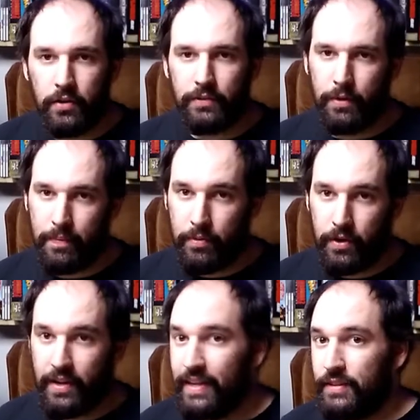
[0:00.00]
parts I'm going to be
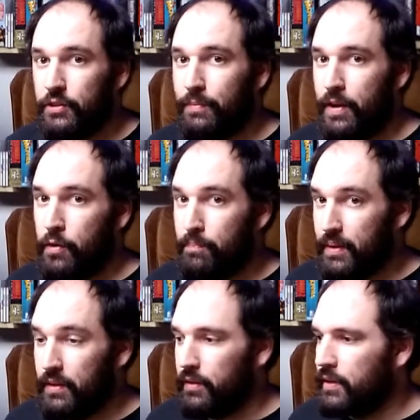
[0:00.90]
putting into my new
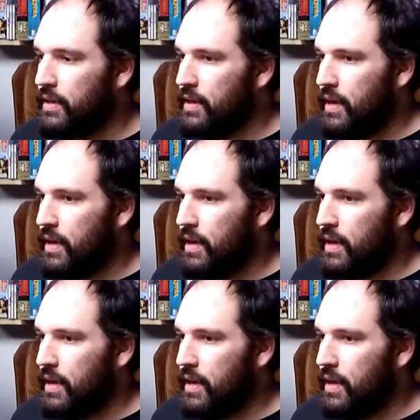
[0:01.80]
build.